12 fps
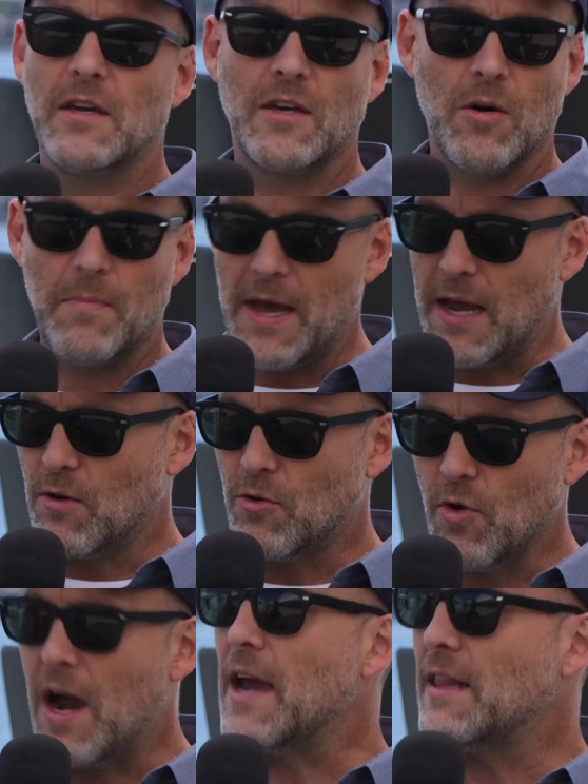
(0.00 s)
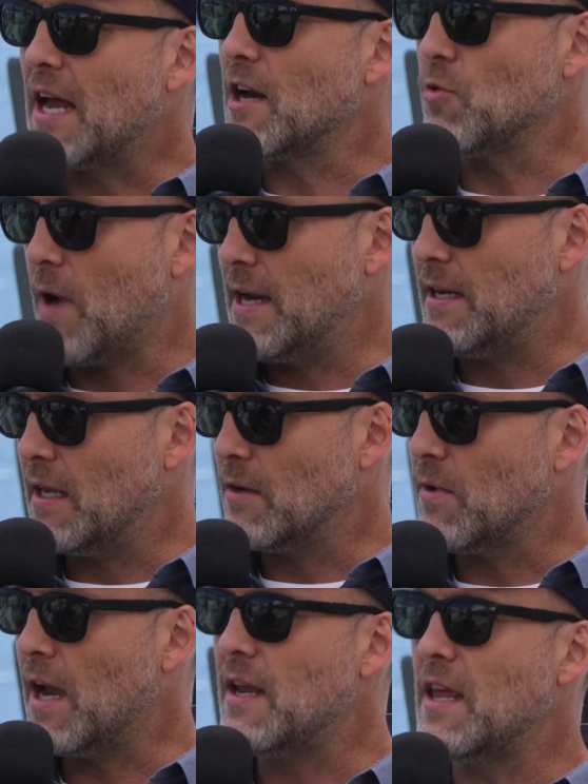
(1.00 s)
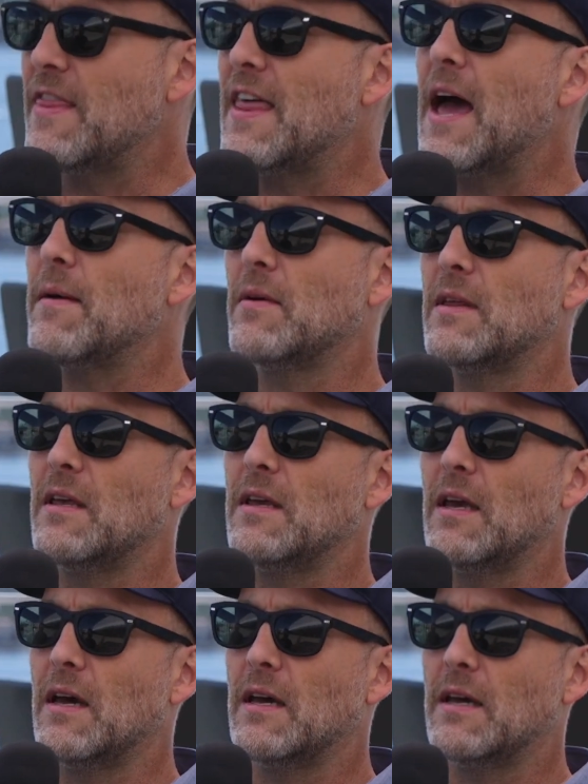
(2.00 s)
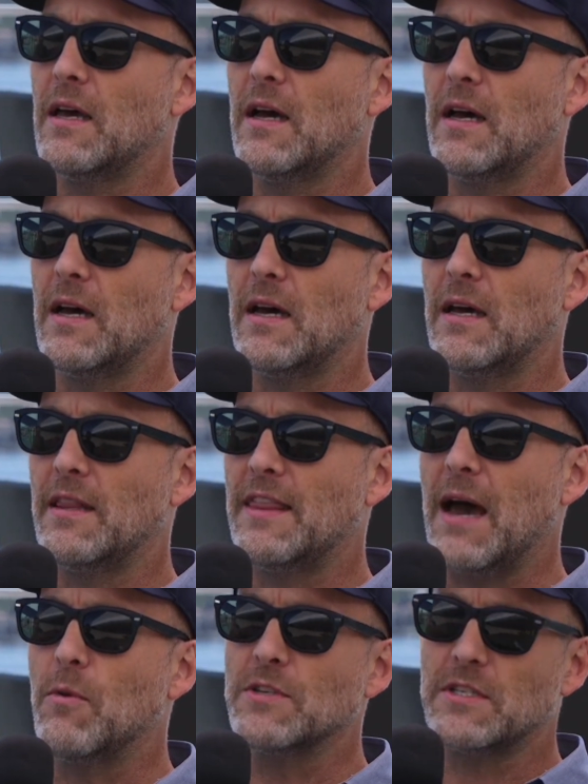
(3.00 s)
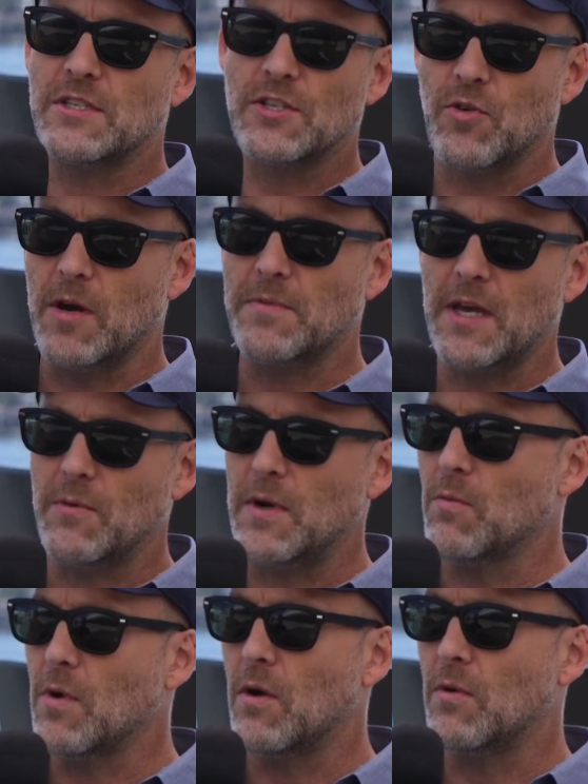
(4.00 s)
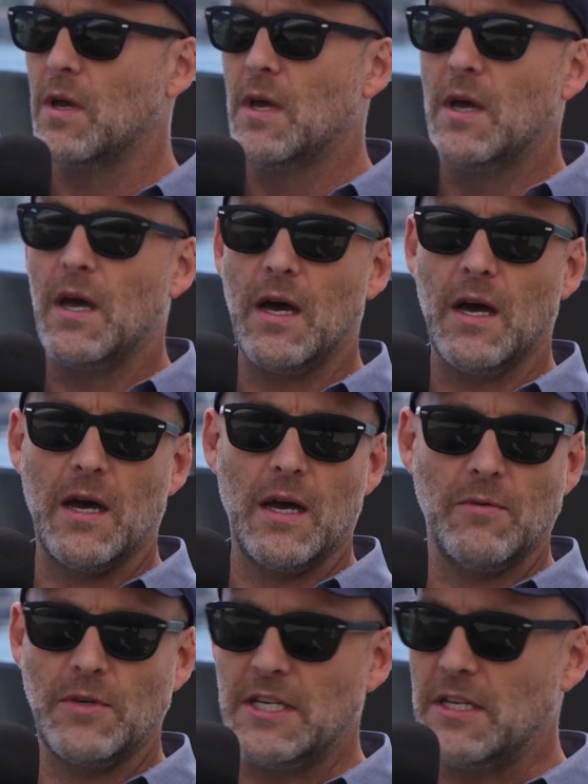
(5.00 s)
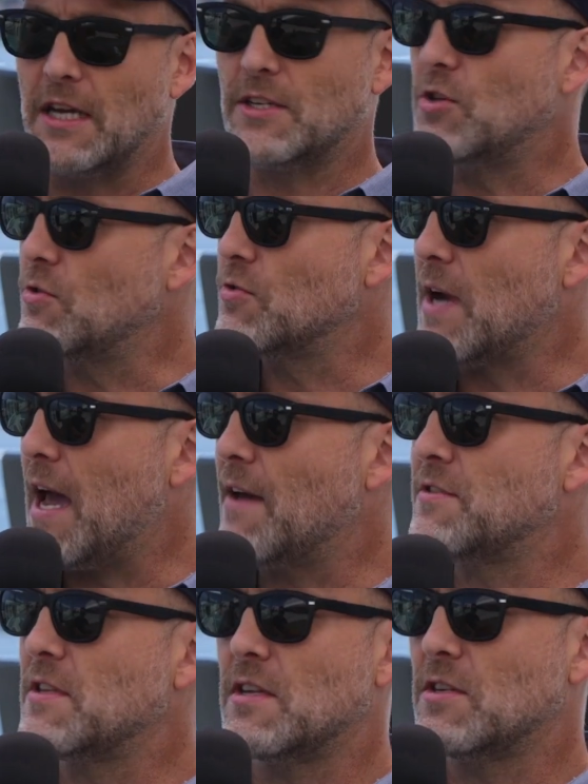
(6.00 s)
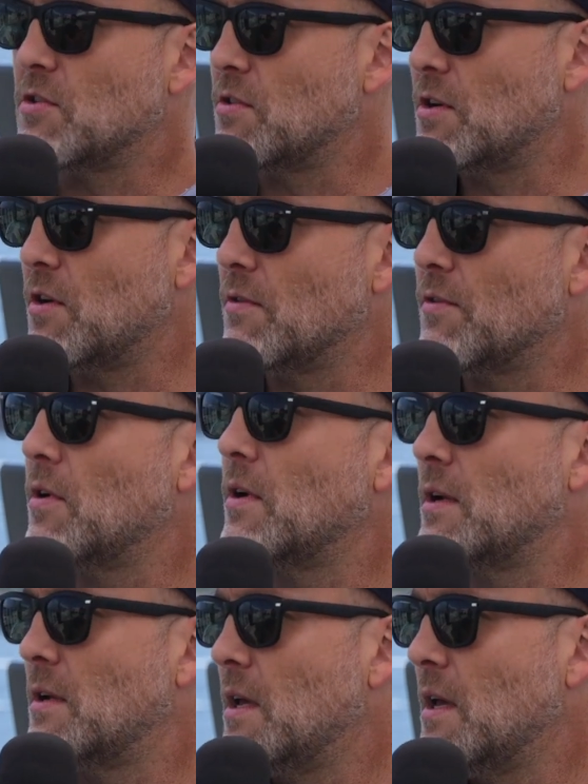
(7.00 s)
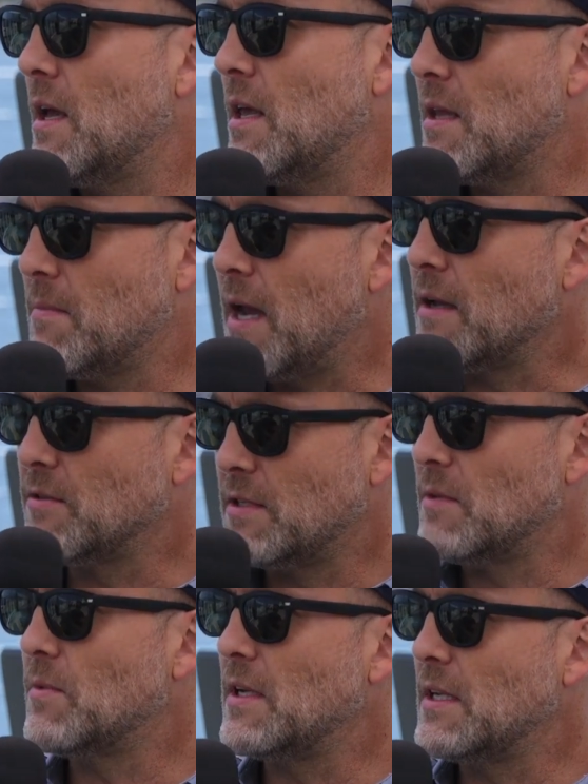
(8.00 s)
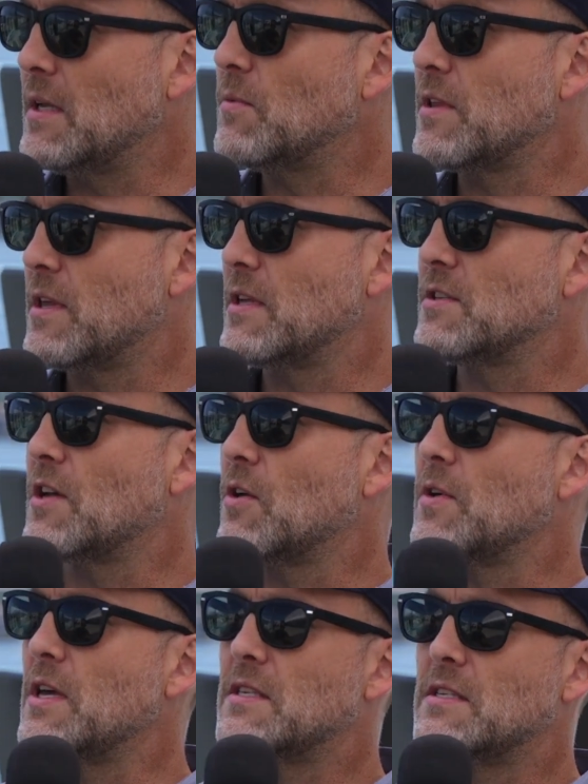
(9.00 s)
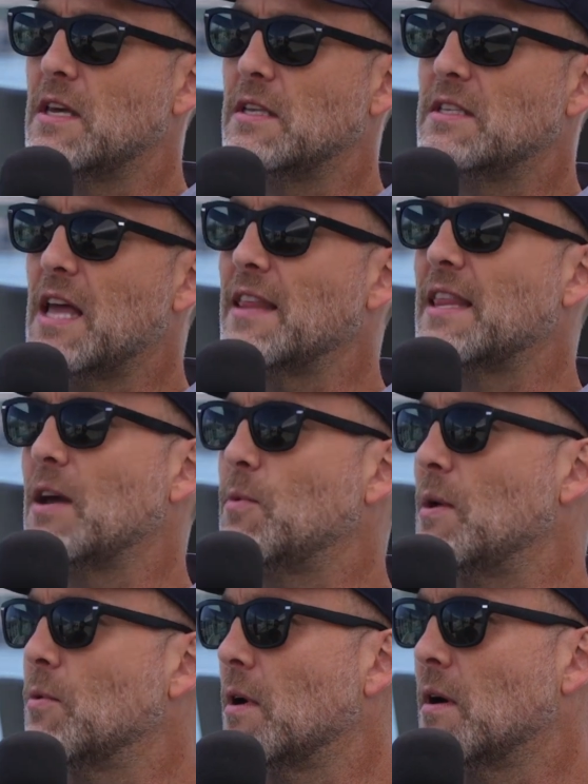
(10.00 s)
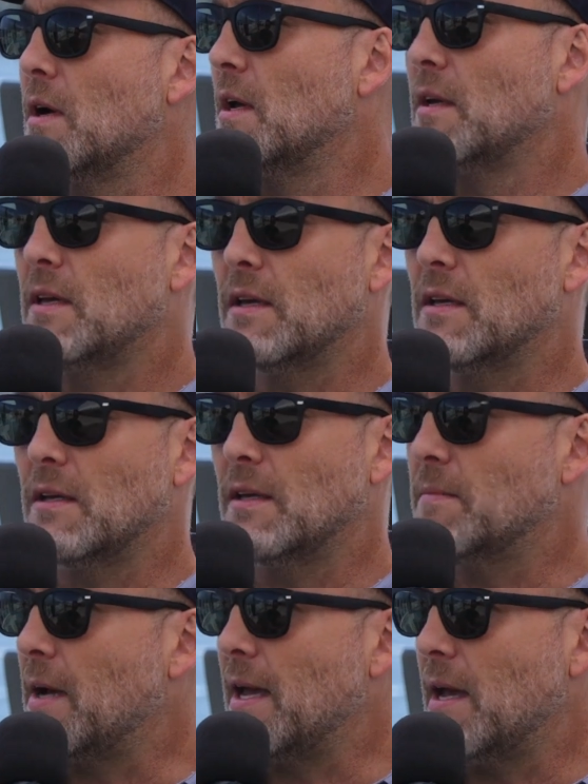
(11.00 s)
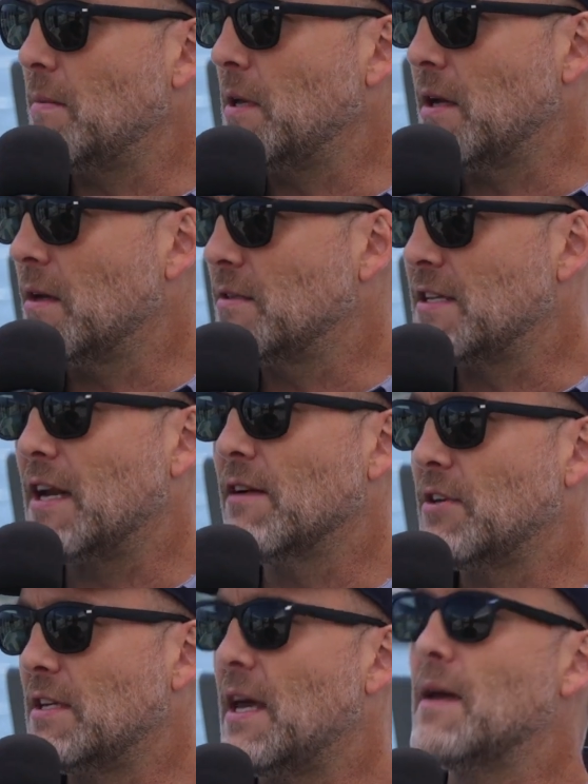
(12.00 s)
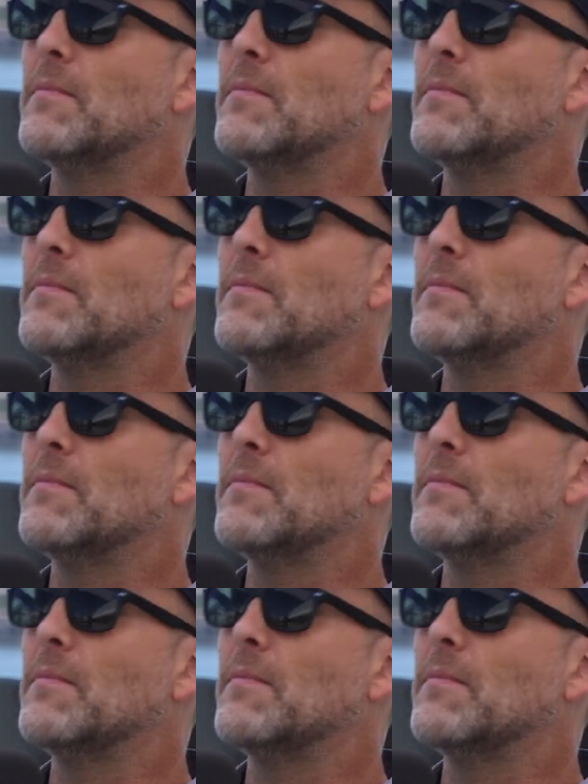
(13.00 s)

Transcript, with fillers: go back, grind, a lot of grinding, right? And that uh, uh, that was a script that we wrote. Uh, we did like two drafts and then turned it over, and, and then Michael did what he did with it. So it's it's not like we were in Miami on set every day,